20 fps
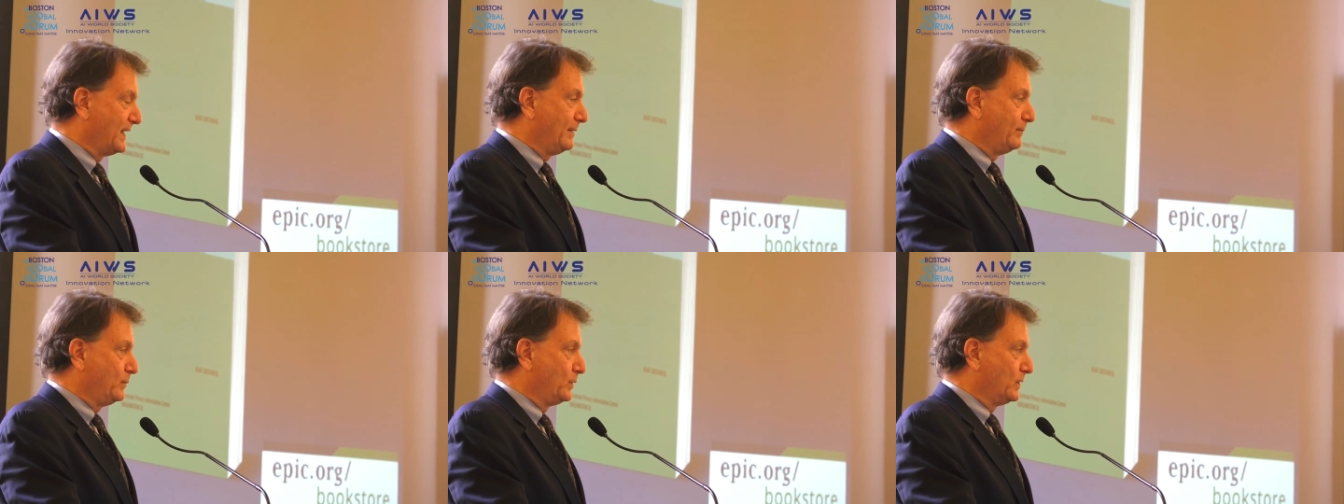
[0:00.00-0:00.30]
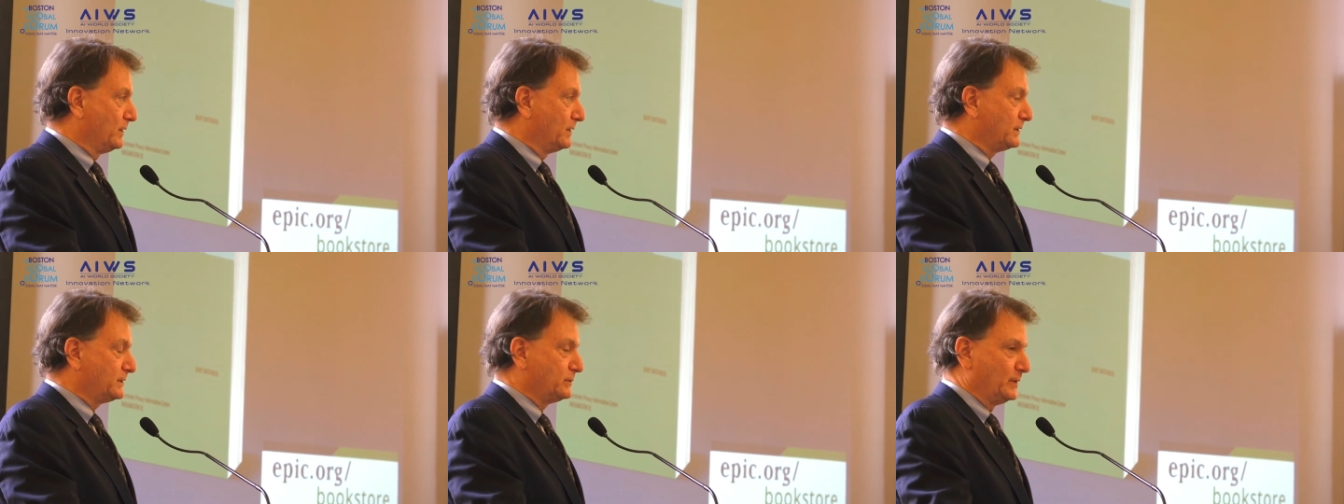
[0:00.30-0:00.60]
We
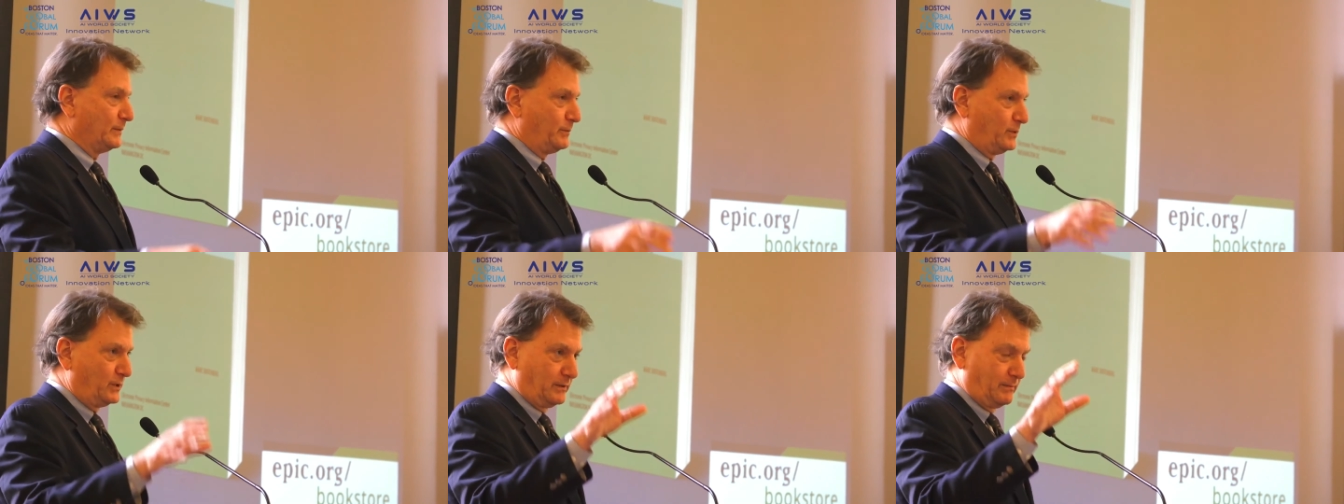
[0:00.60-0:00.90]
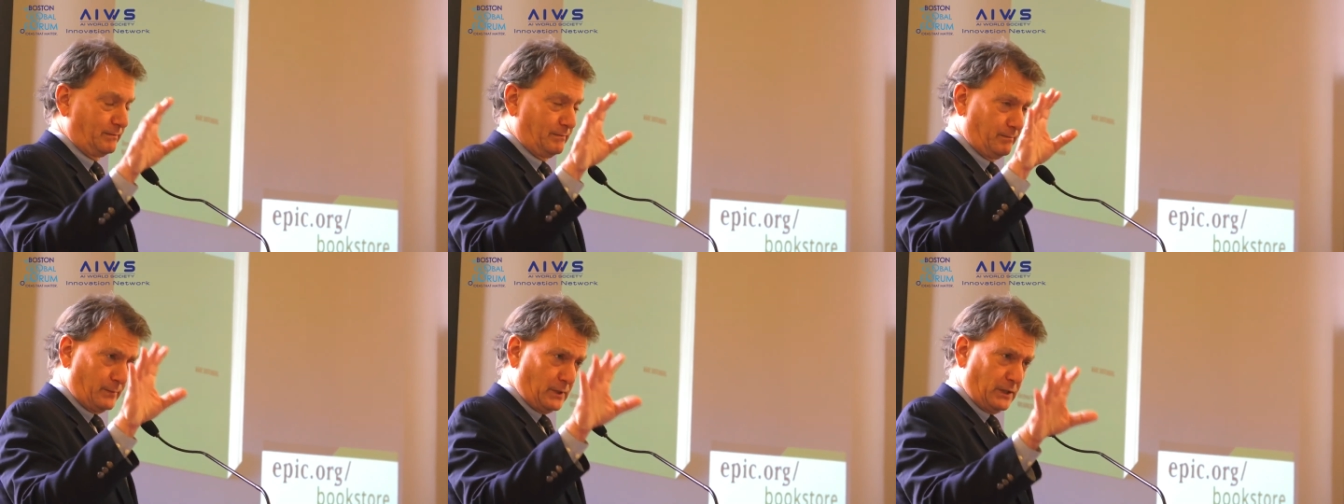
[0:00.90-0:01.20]
put
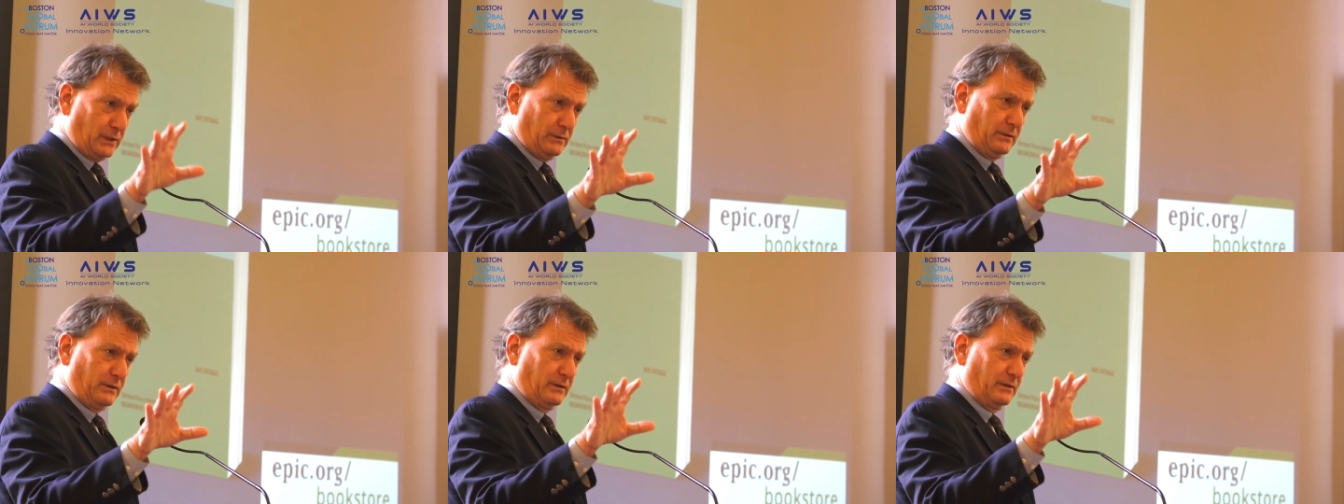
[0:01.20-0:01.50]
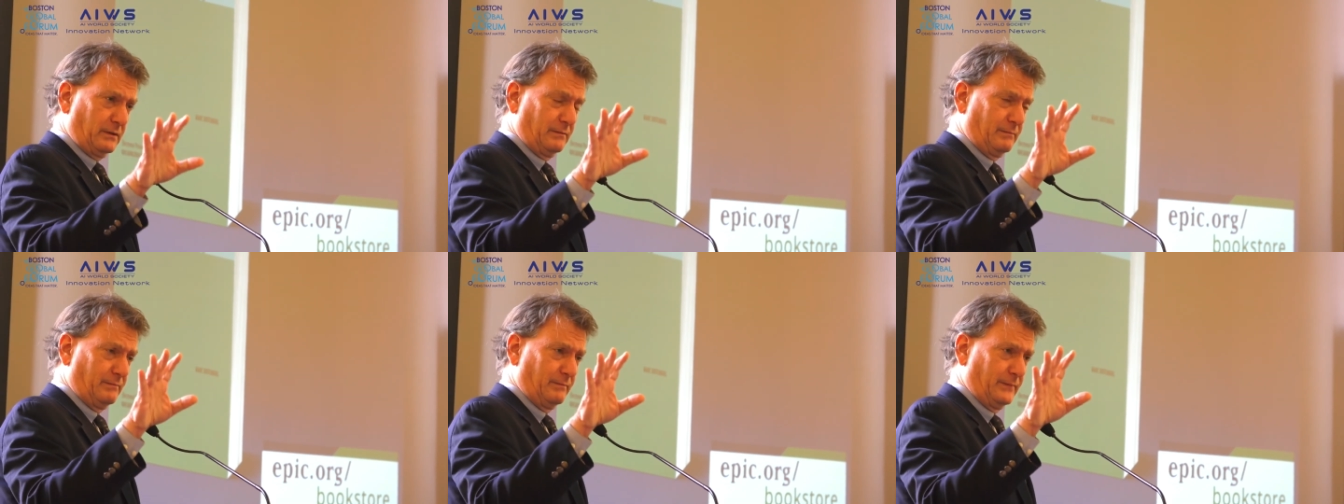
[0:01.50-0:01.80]
both the
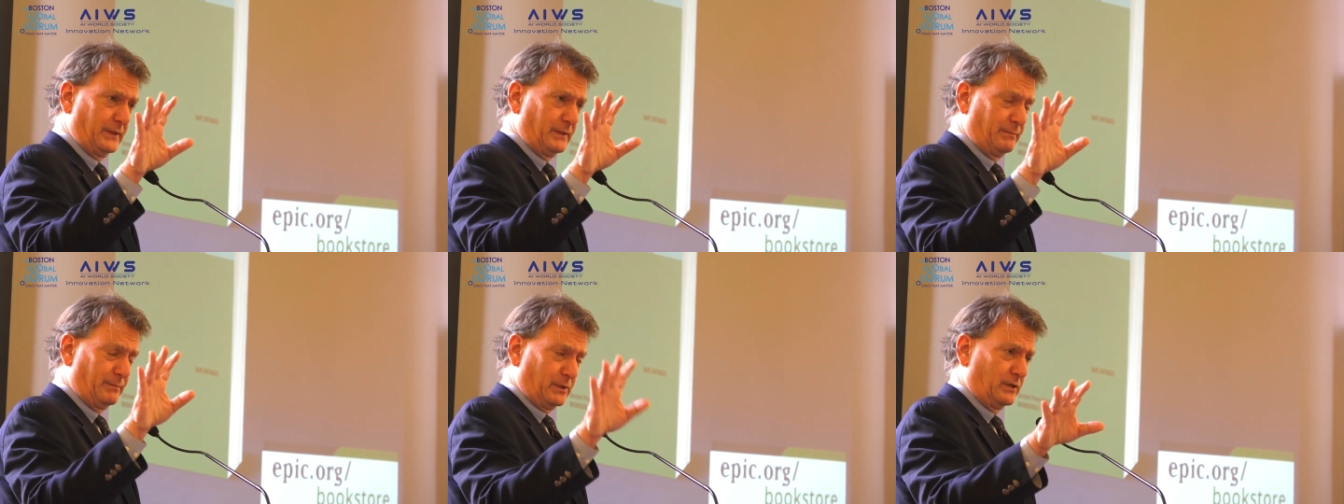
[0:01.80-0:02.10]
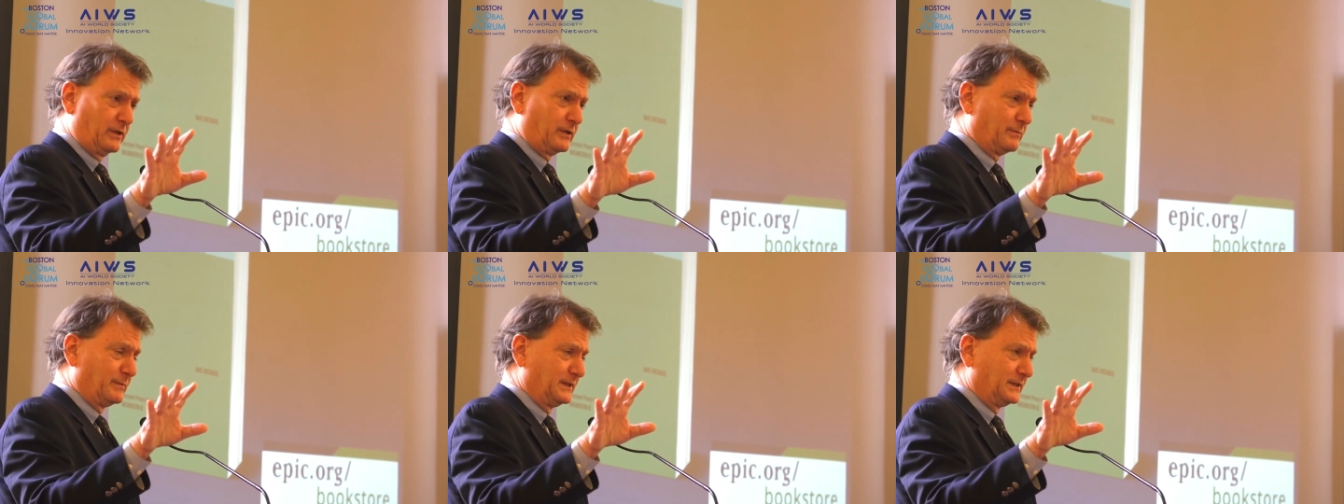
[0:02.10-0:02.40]
Berkman
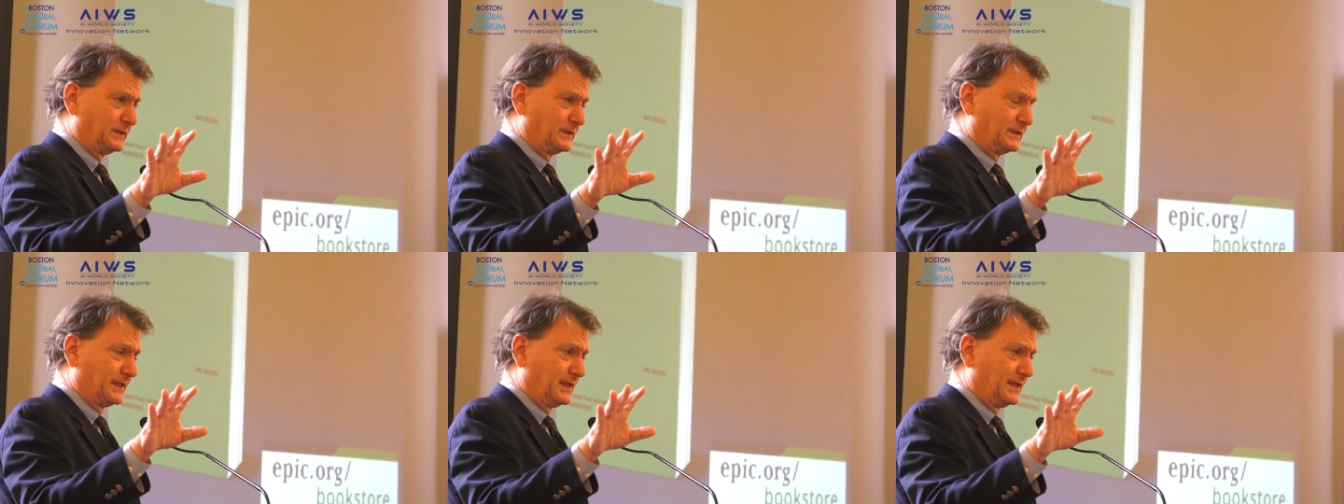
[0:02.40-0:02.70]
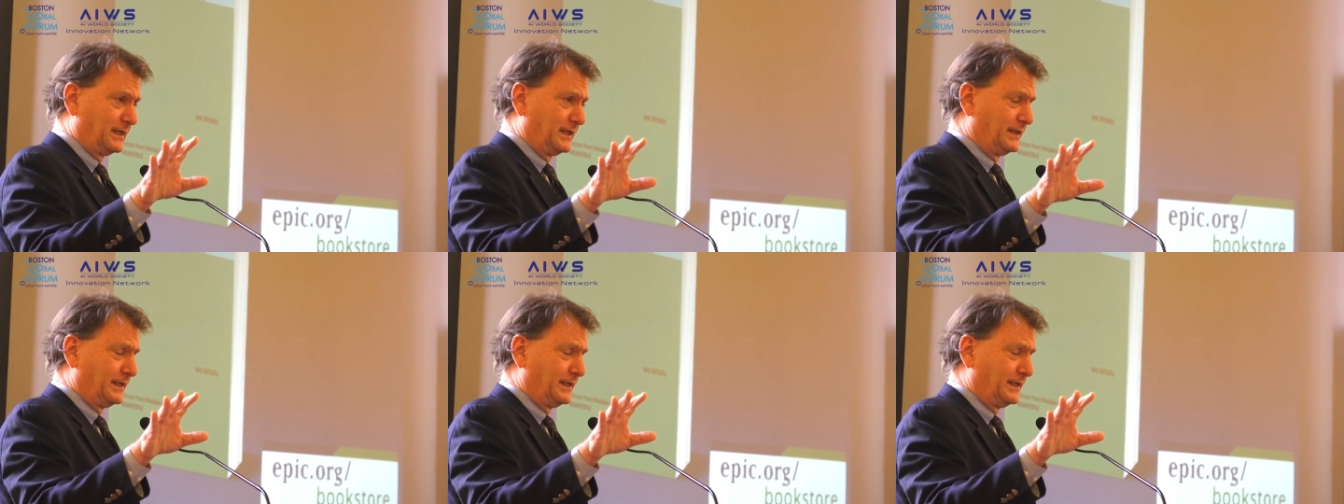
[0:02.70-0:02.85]
study